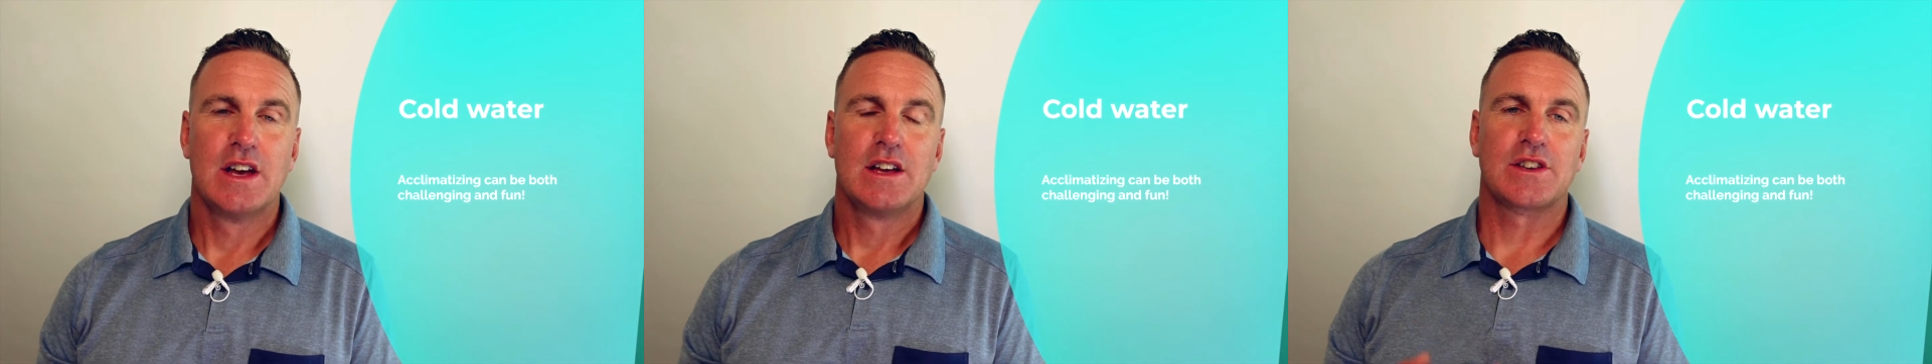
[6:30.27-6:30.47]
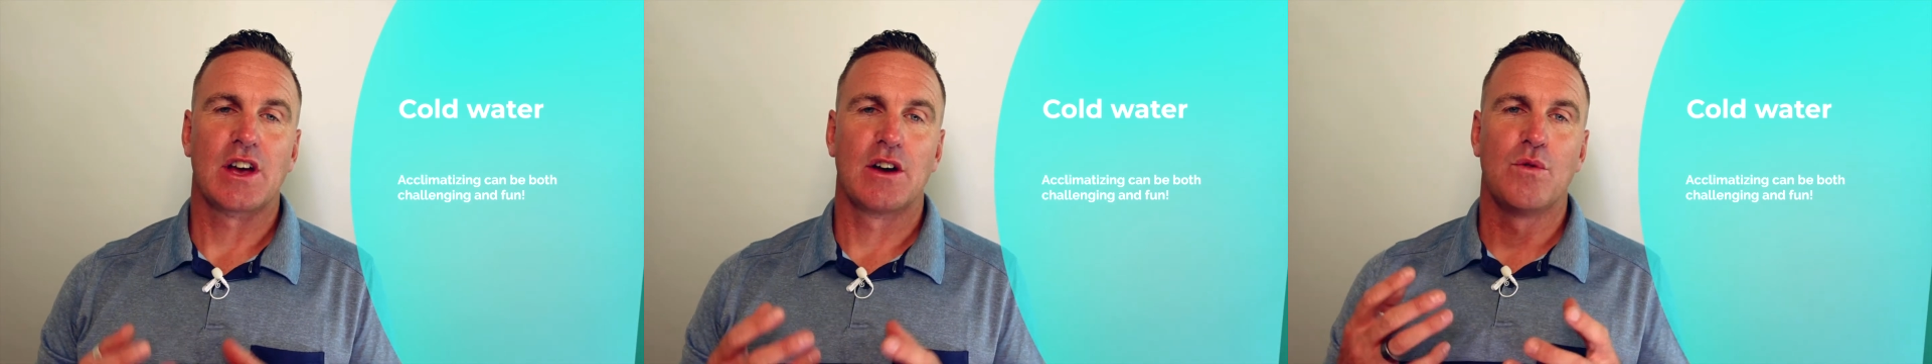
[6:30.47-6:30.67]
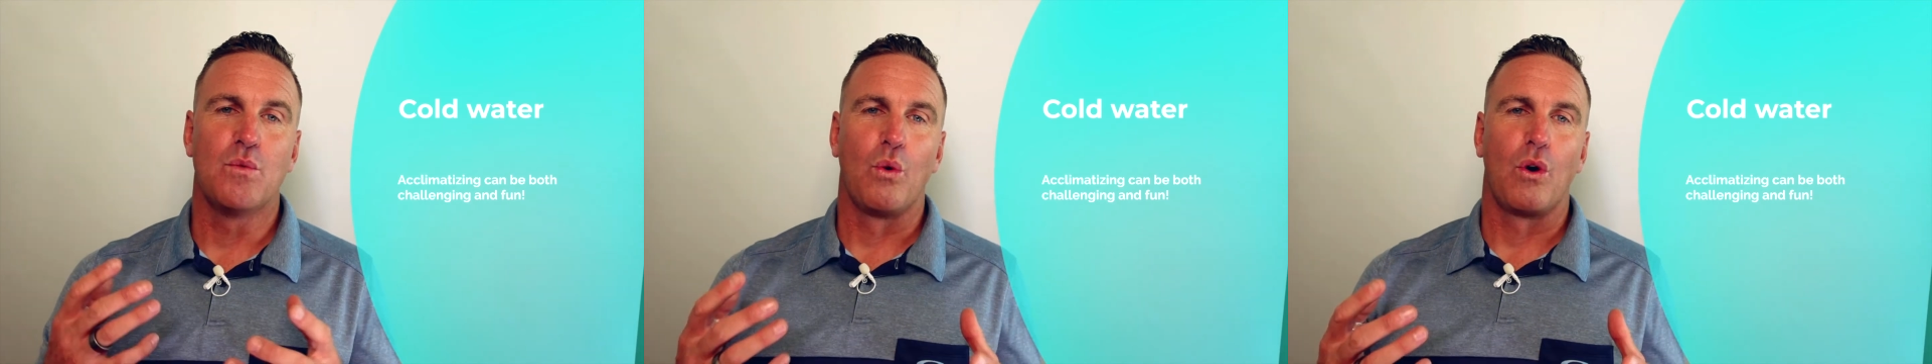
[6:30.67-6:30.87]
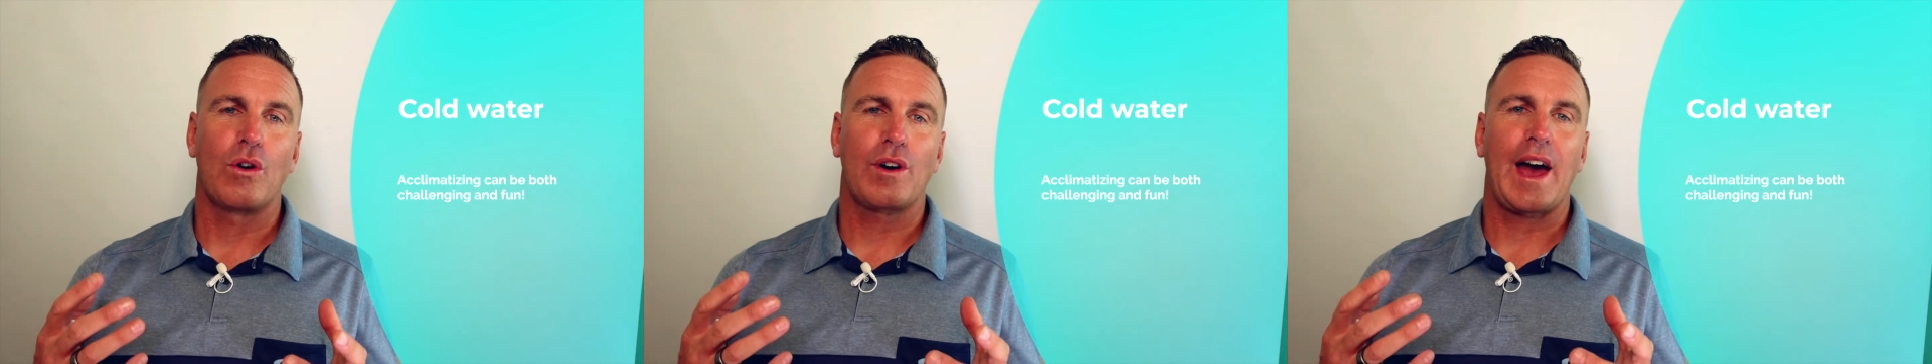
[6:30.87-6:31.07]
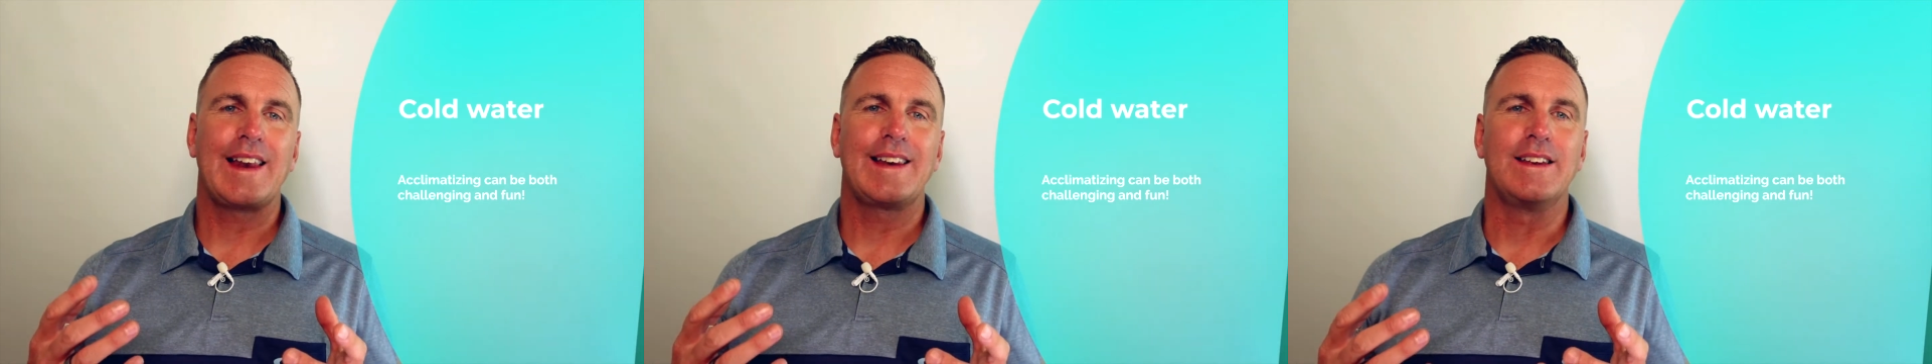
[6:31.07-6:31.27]
So what
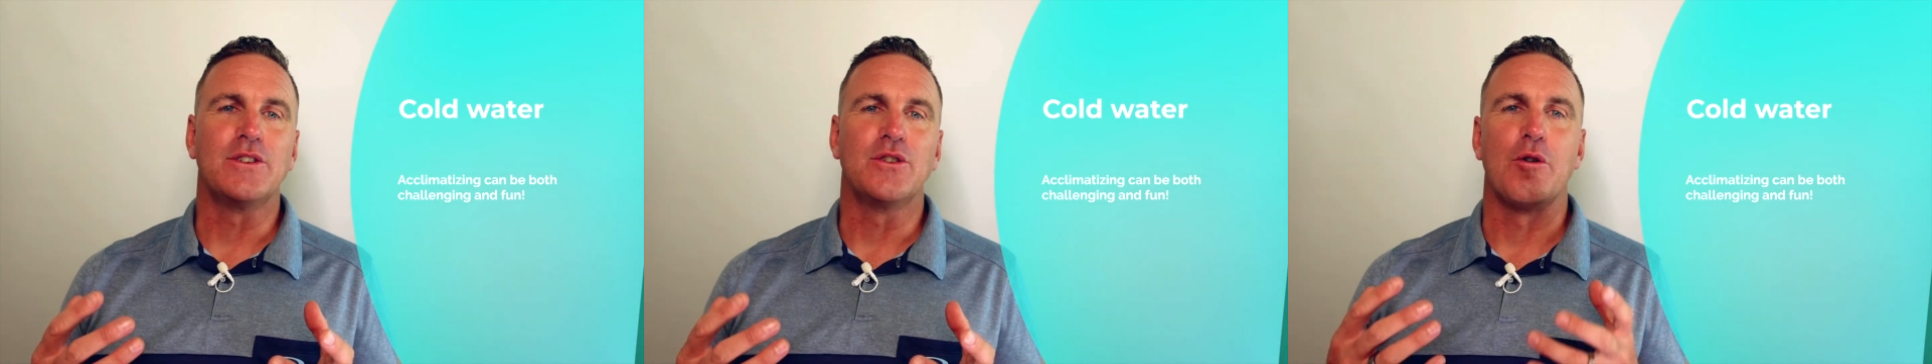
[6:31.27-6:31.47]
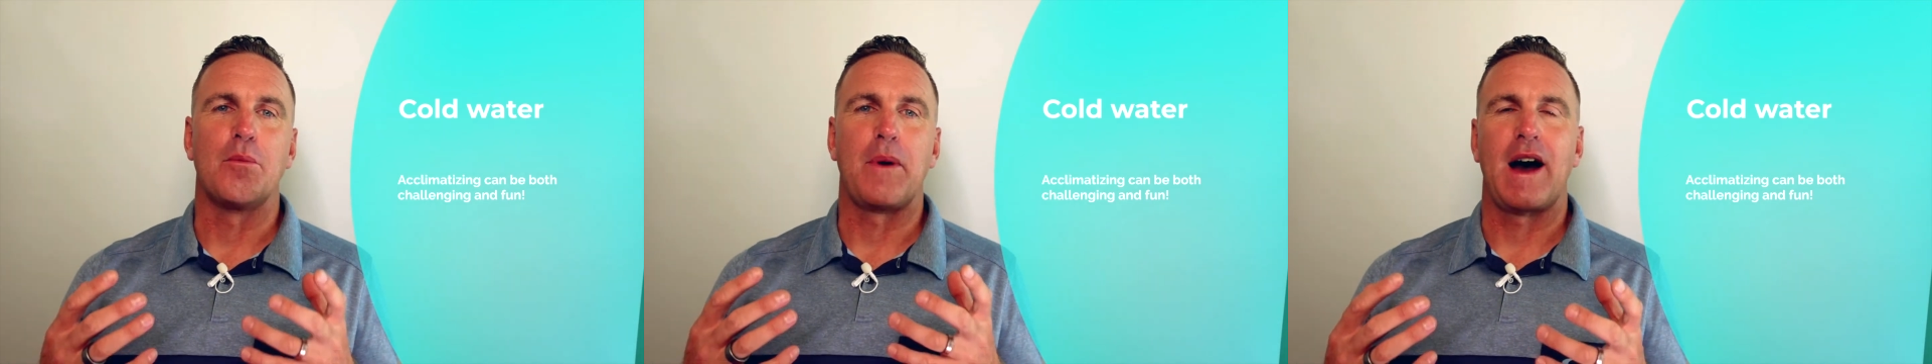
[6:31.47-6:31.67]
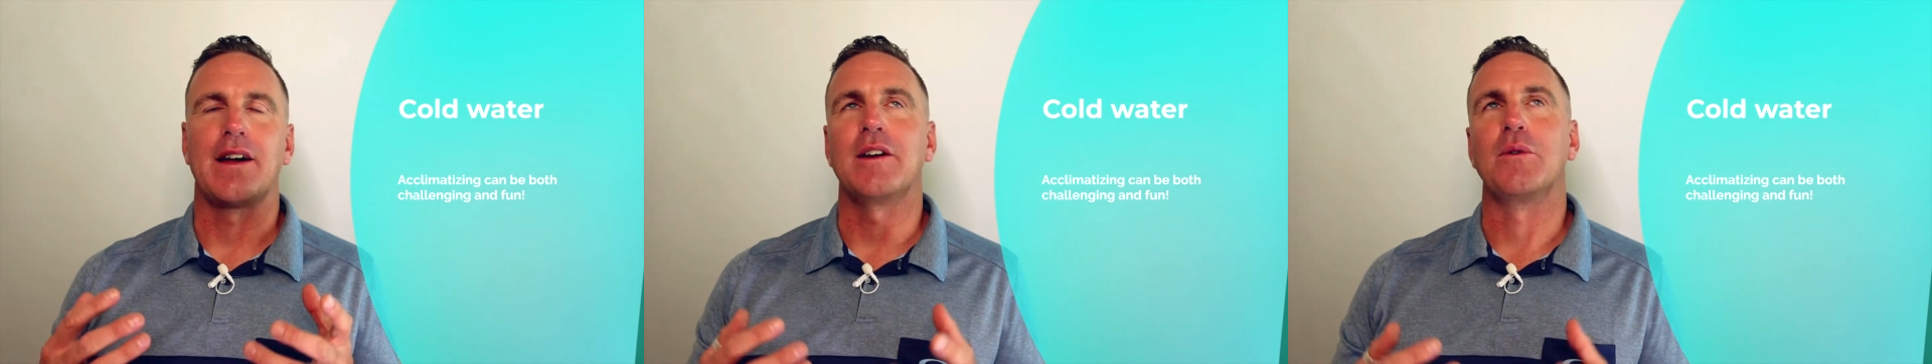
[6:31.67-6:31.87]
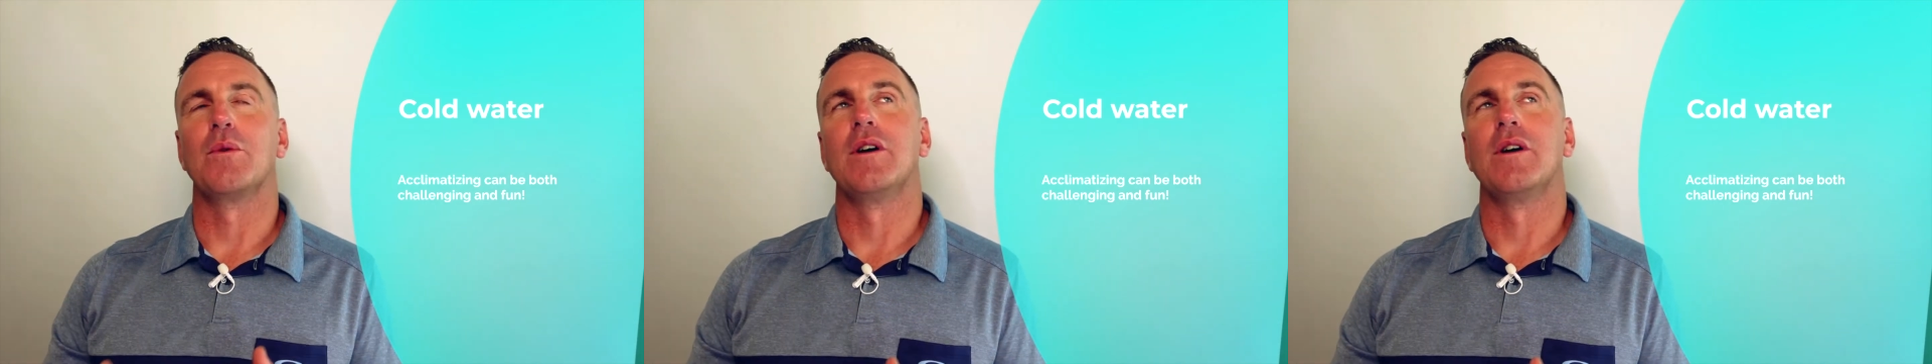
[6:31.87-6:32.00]
can you do about it?